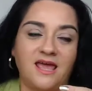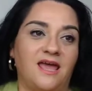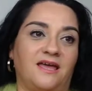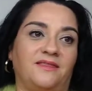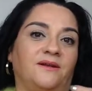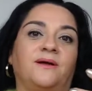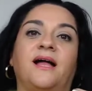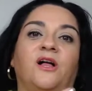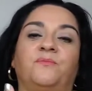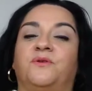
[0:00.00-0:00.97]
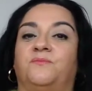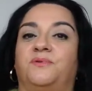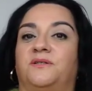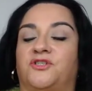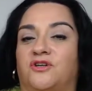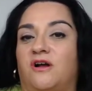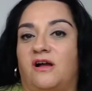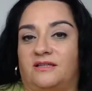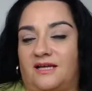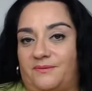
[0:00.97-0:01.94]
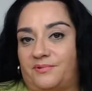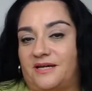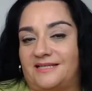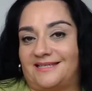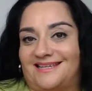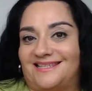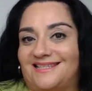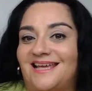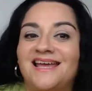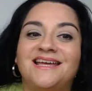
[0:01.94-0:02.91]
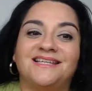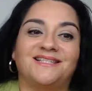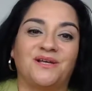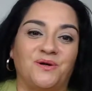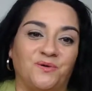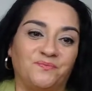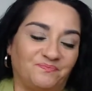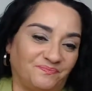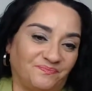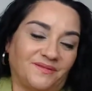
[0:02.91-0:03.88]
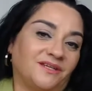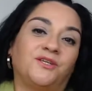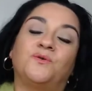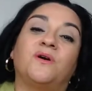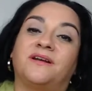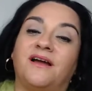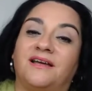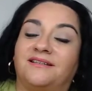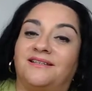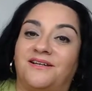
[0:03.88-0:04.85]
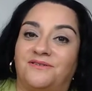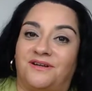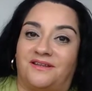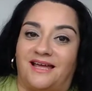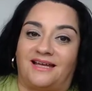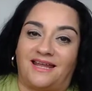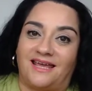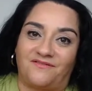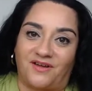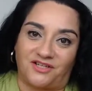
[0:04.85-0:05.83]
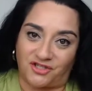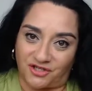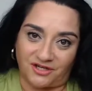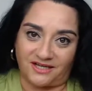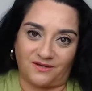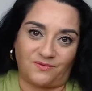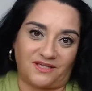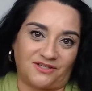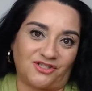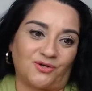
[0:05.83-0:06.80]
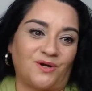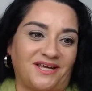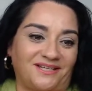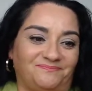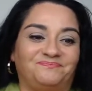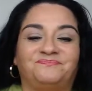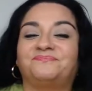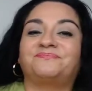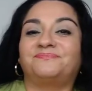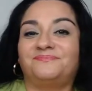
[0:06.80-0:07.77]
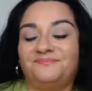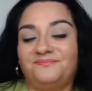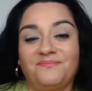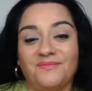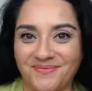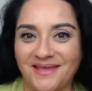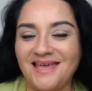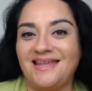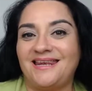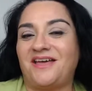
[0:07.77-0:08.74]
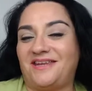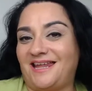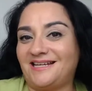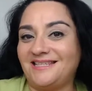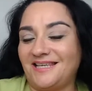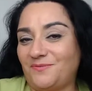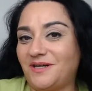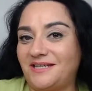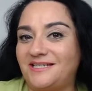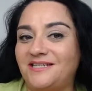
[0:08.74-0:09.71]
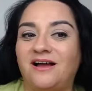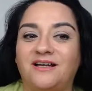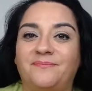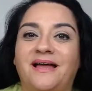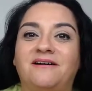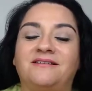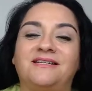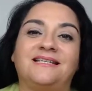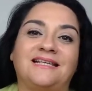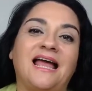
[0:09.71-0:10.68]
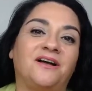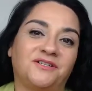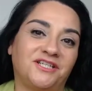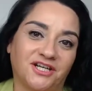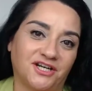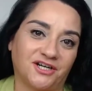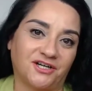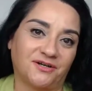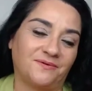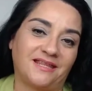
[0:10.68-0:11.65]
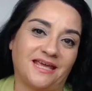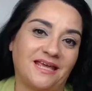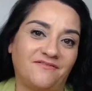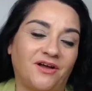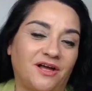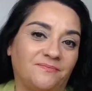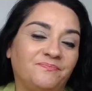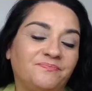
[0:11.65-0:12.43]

and that'll help you build your online presence. So you are not alone on that Avon journey when you join. Now, the next thing we're going to talk about is how to earn with Avon.